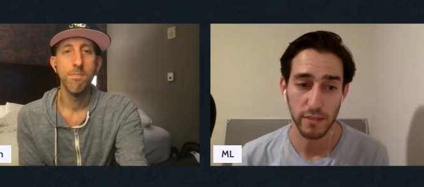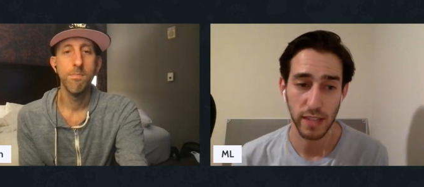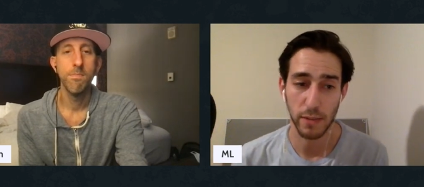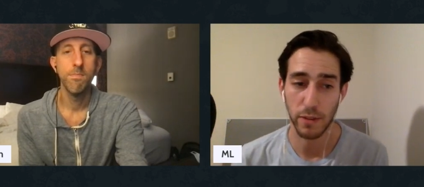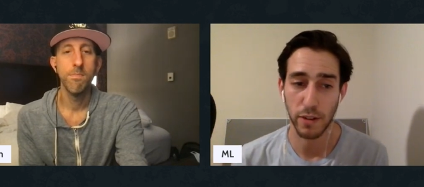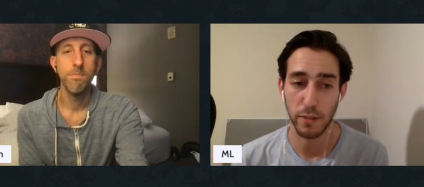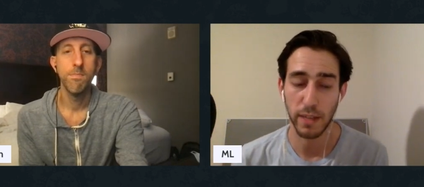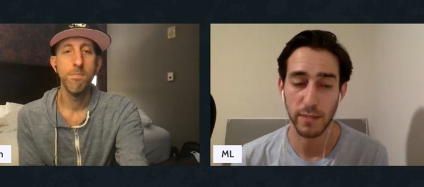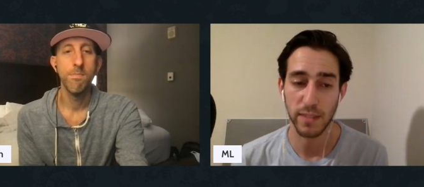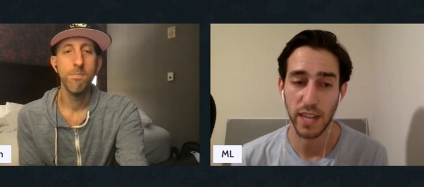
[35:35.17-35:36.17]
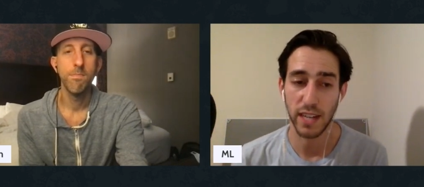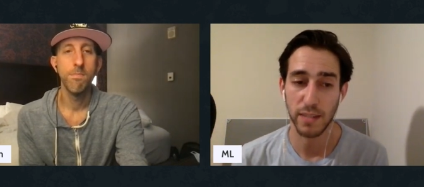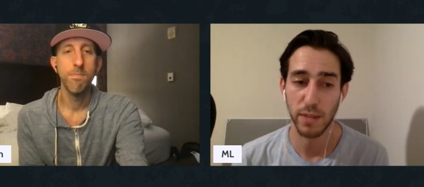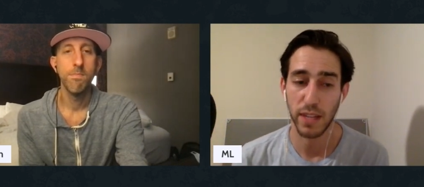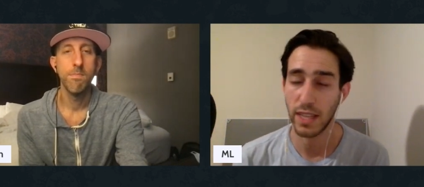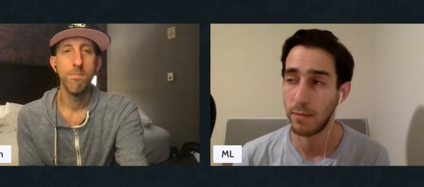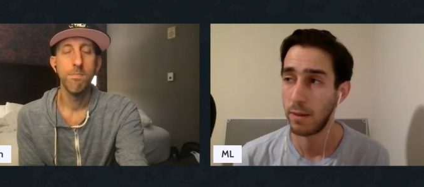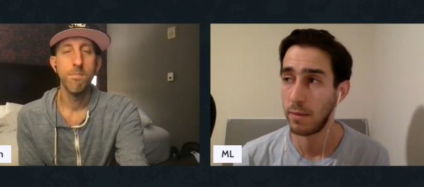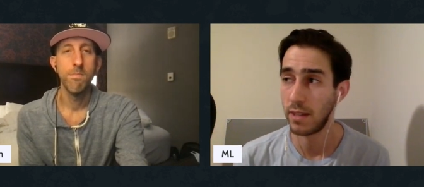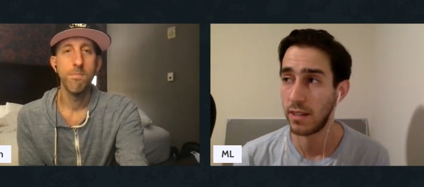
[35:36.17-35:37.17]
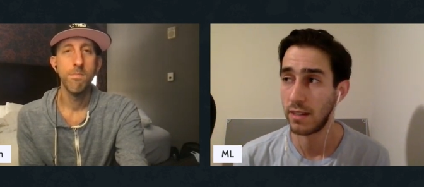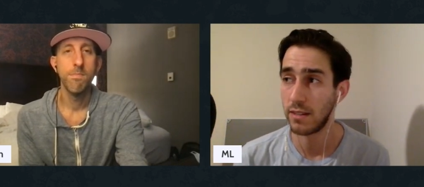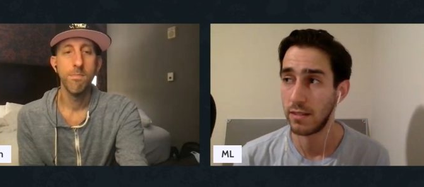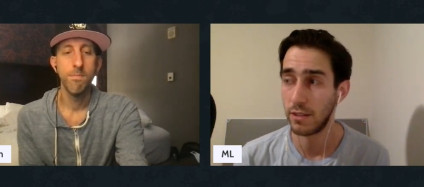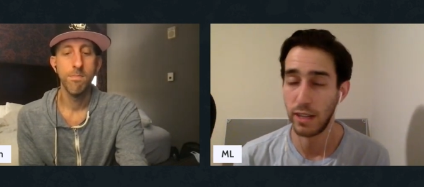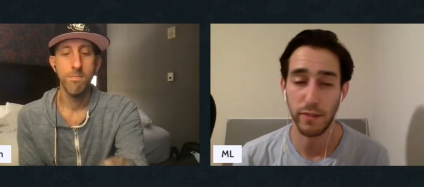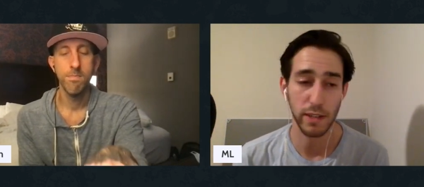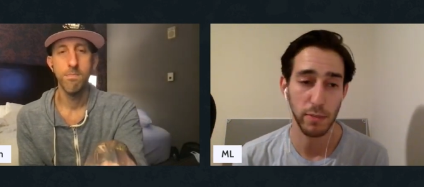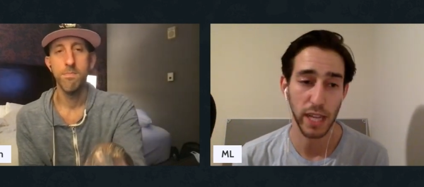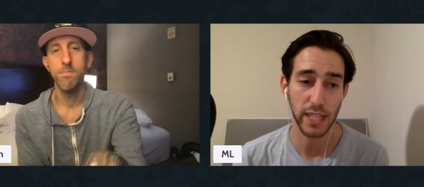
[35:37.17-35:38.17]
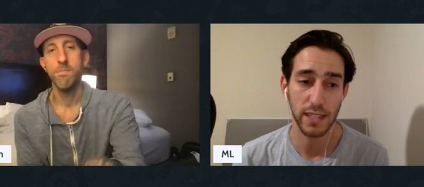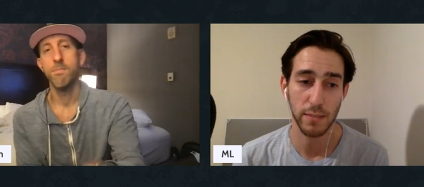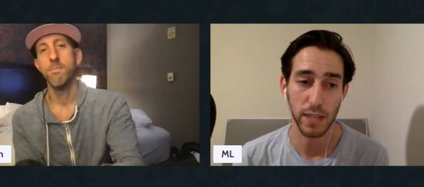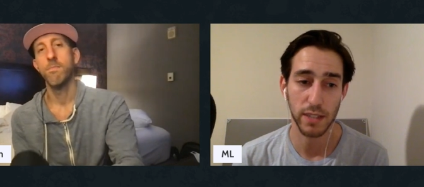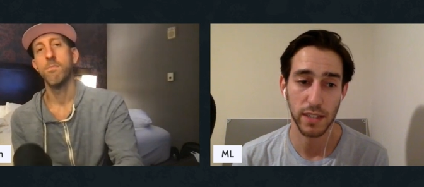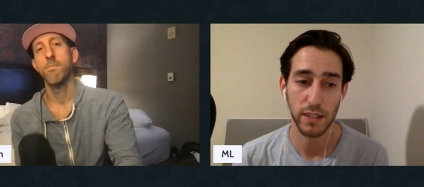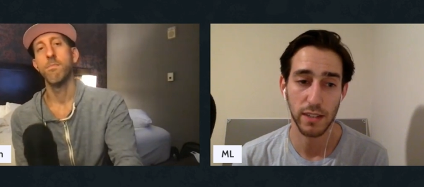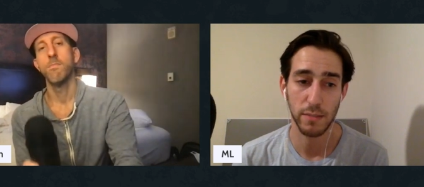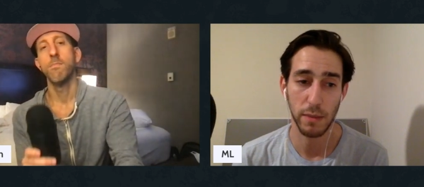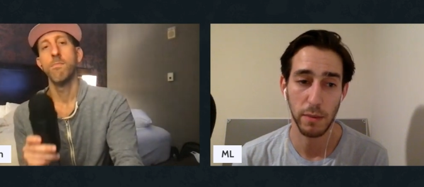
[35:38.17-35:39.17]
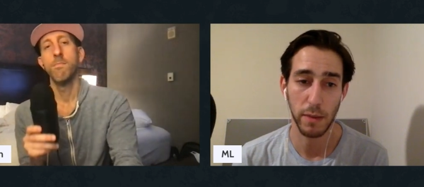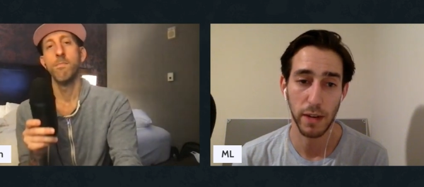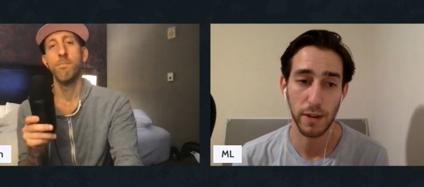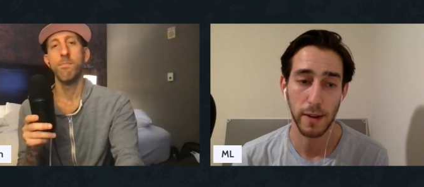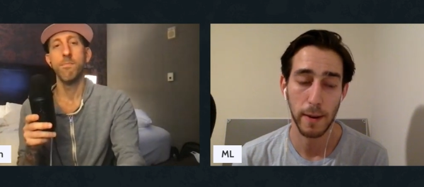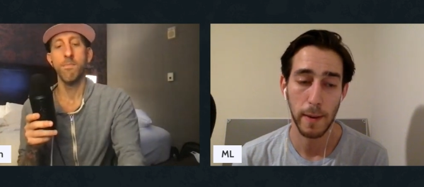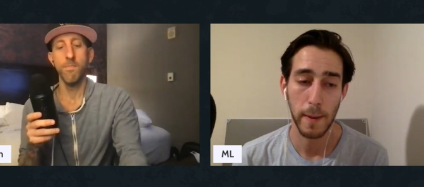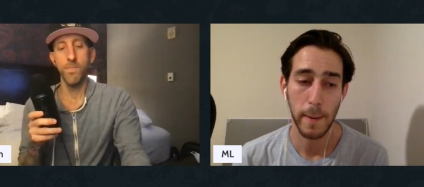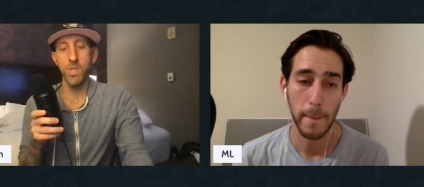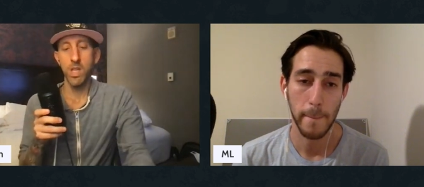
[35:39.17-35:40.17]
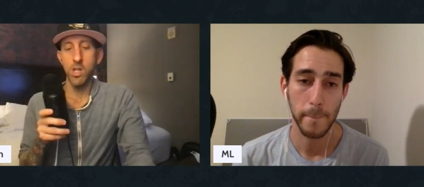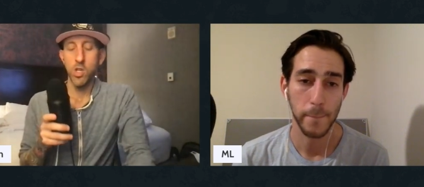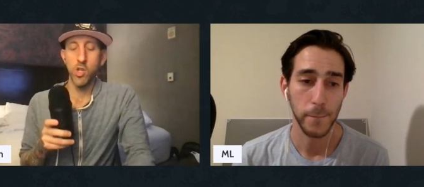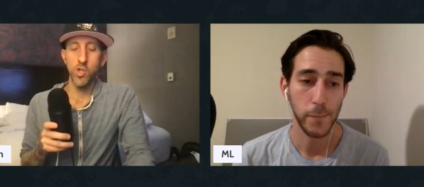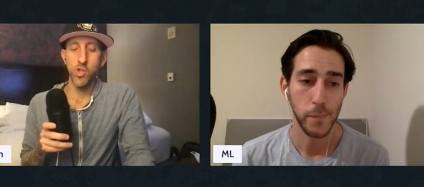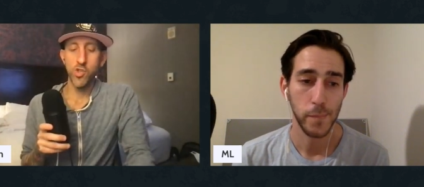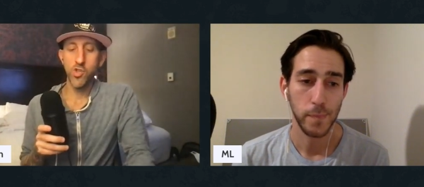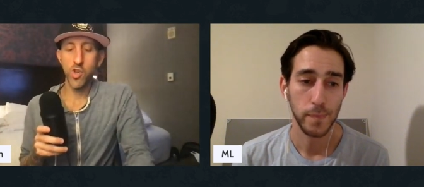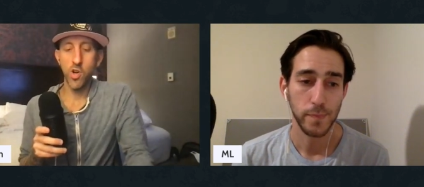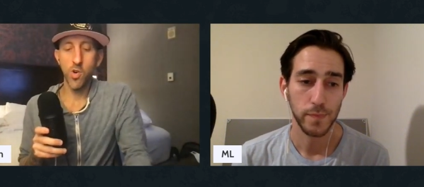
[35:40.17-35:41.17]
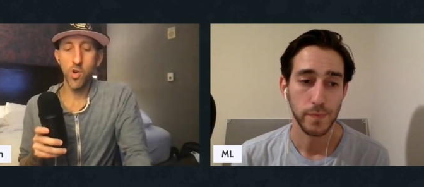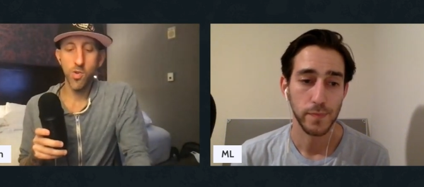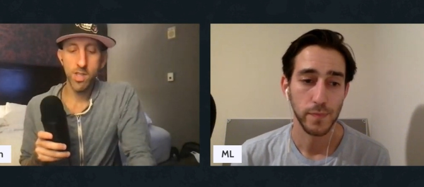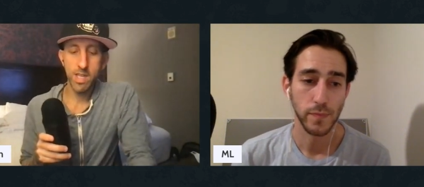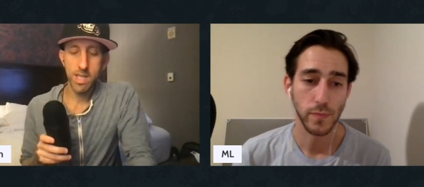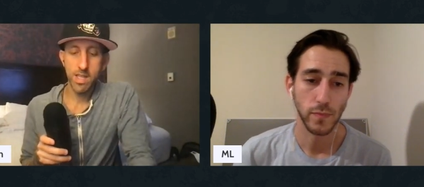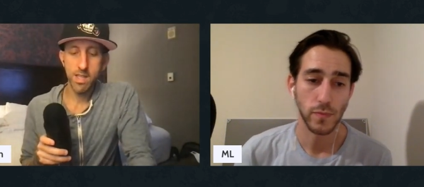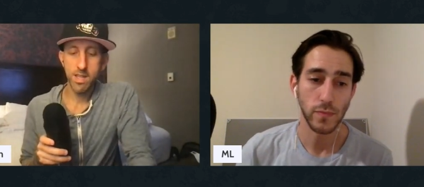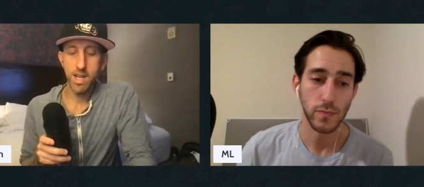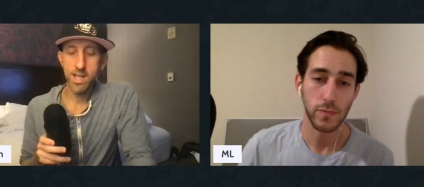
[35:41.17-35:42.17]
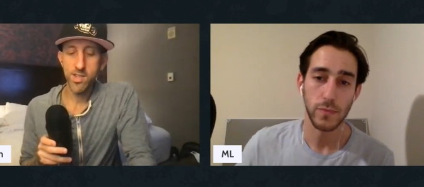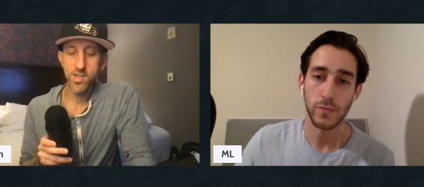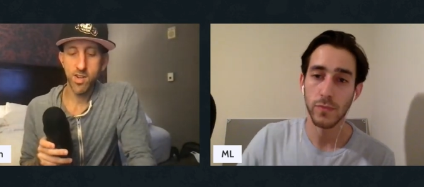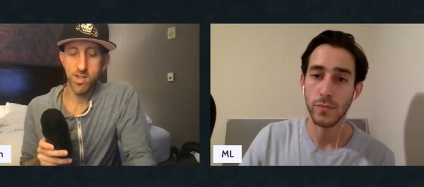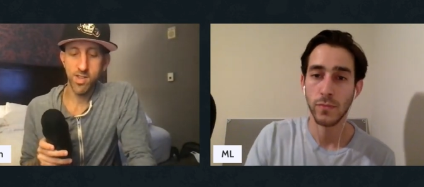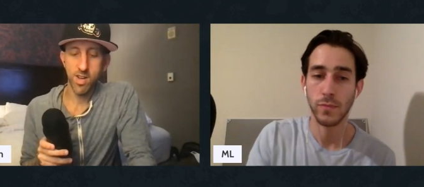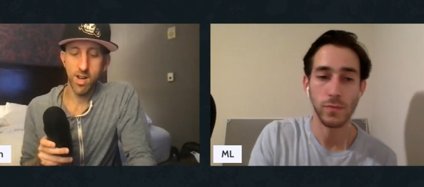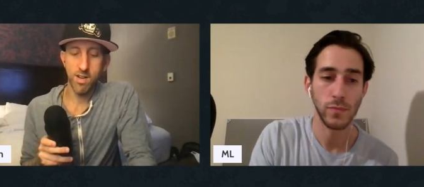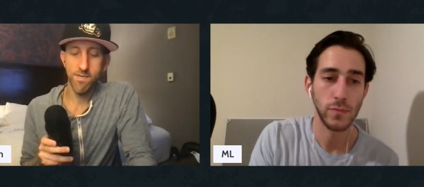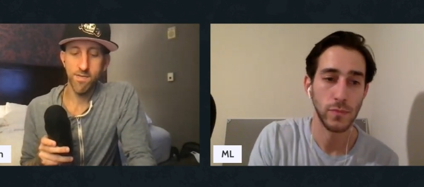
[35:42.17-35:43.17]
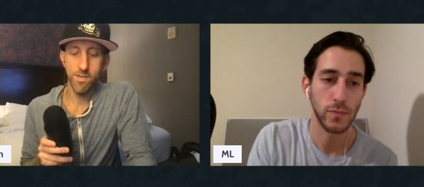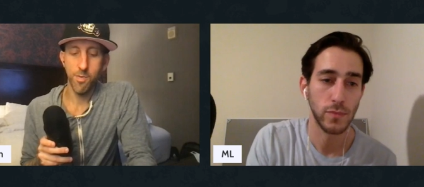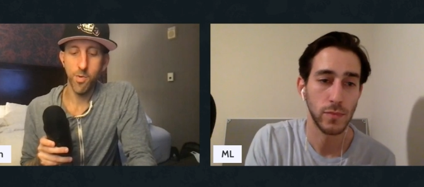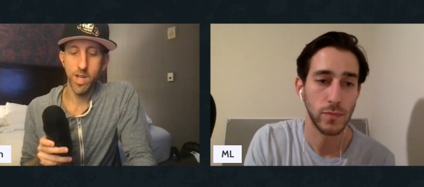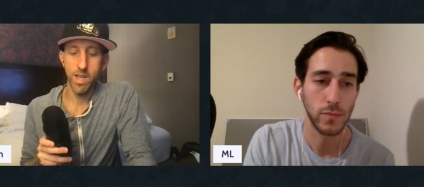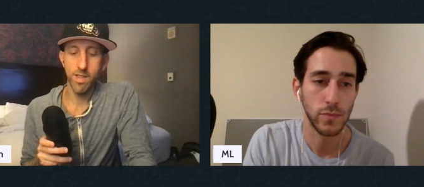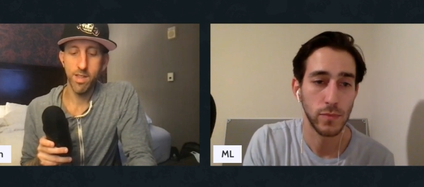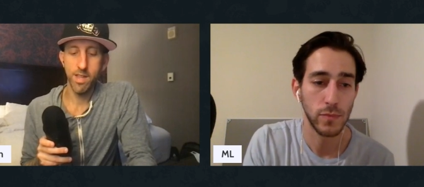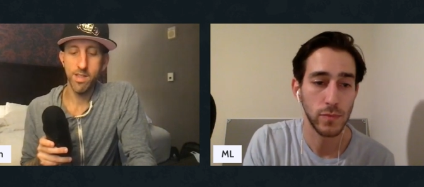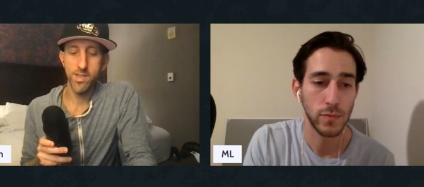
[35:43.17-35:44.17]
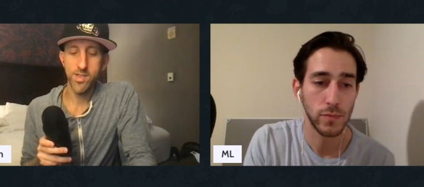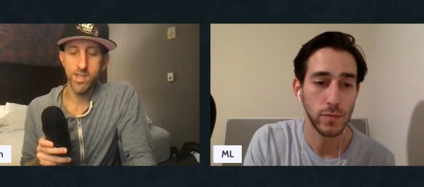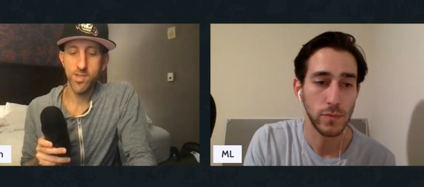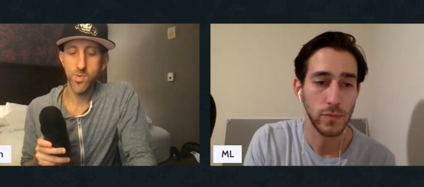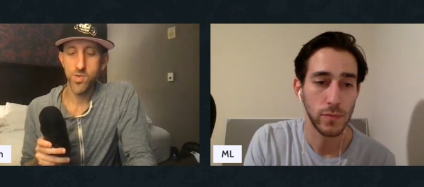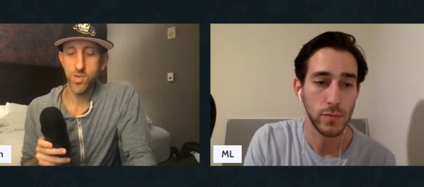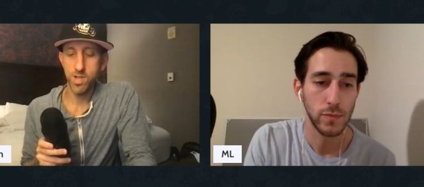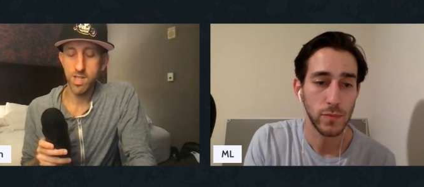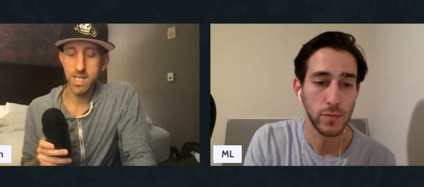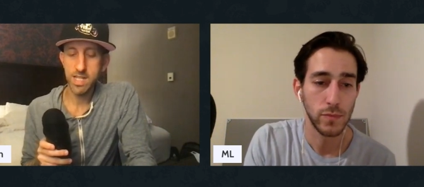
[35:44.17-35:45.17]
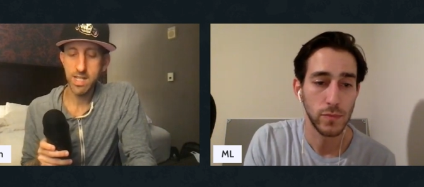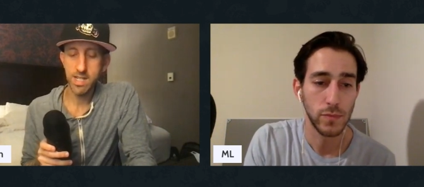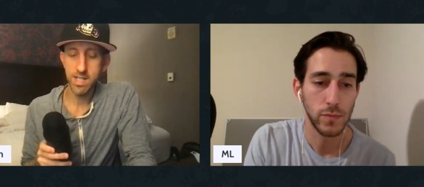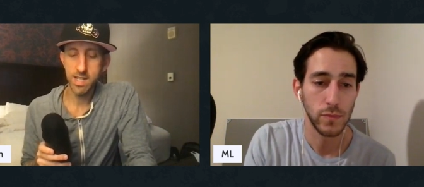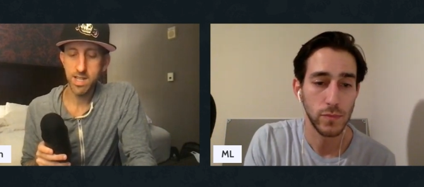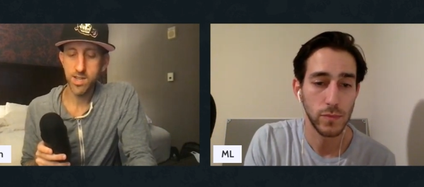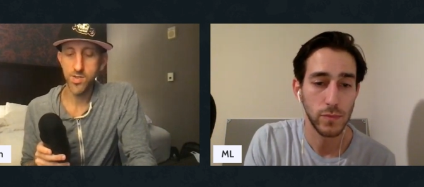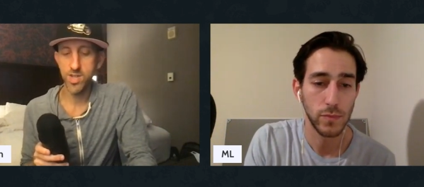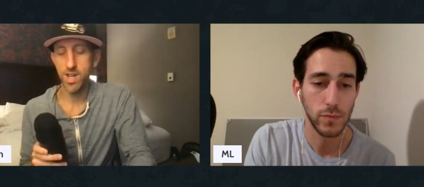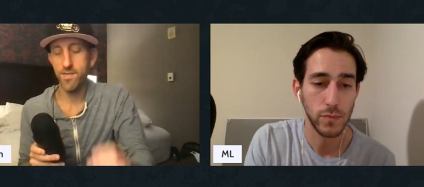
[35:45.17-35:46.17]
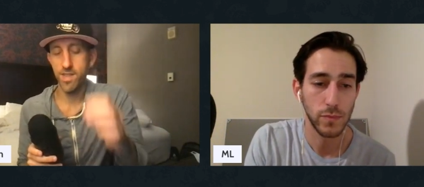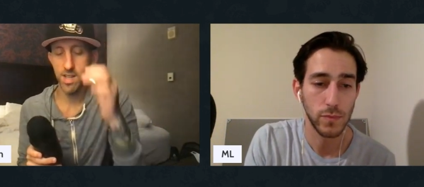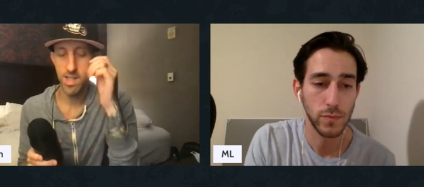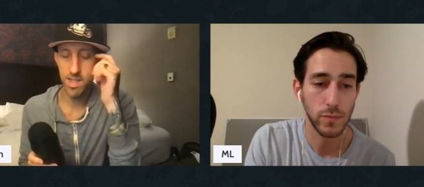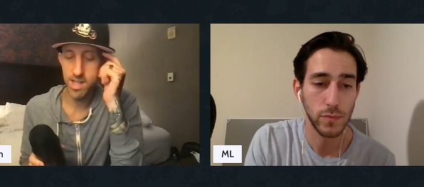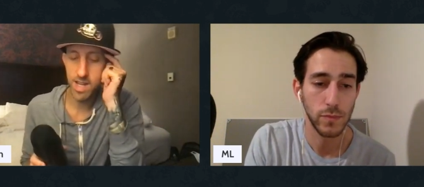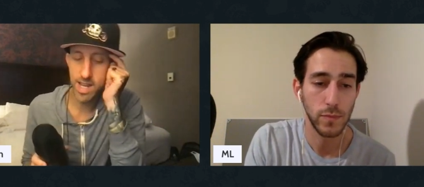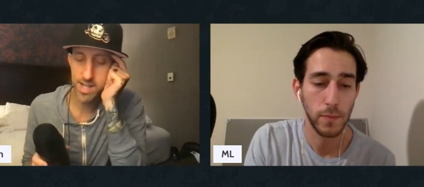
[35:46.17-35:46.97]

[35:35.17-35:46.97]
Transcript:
Speaker 1: they they're going to make some signings, but I think that might be a they're definitely a playing team next year, maybe better.
Speaker 2: So the the night starts off with, and this this will sort of lead into the Sixer stuff. The the